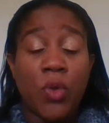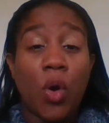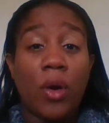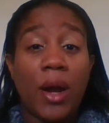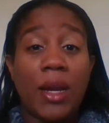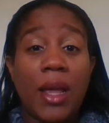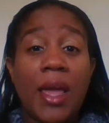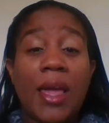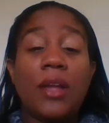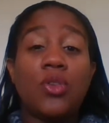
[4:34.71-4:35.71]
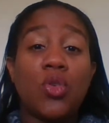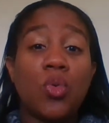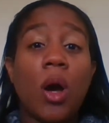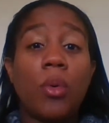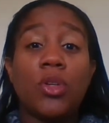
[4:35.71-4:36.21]
All right? In
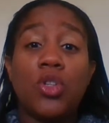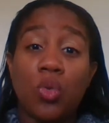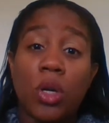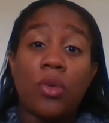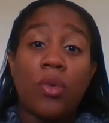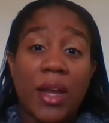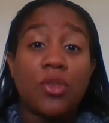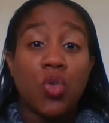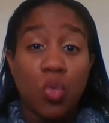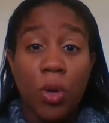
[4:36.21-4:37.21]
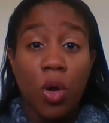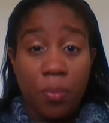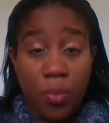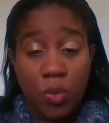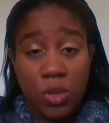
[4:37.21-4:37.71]
2 hours, you could write 2
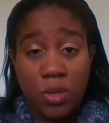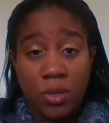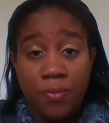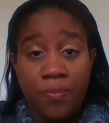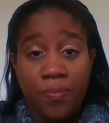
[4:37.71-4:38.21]
blog posts.